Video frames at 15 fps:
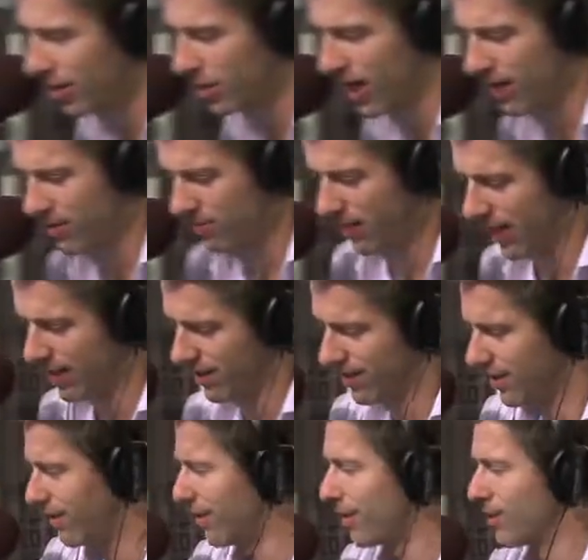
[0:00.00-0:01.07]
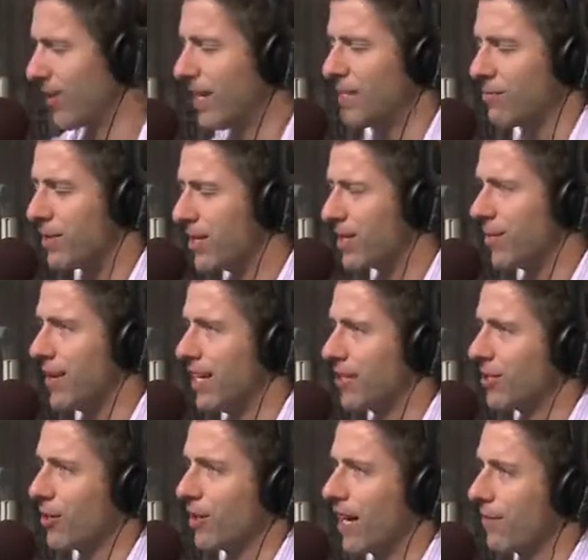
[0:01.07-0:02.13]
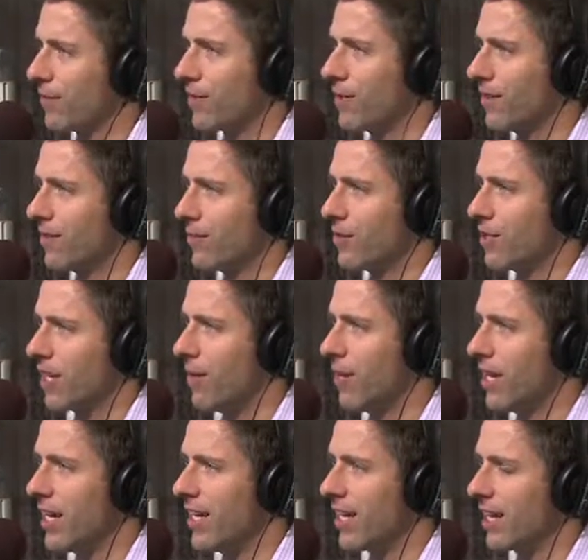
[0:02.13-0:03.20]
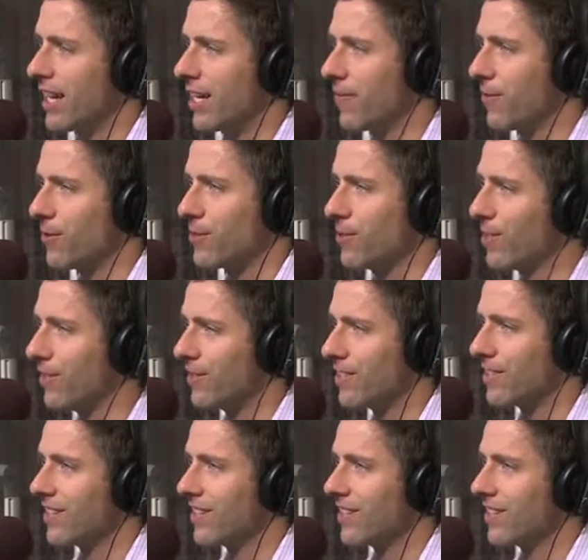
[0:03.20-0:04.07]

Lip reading: James, man, great to meet you, man. So glad for you coming in, and thank you for your service.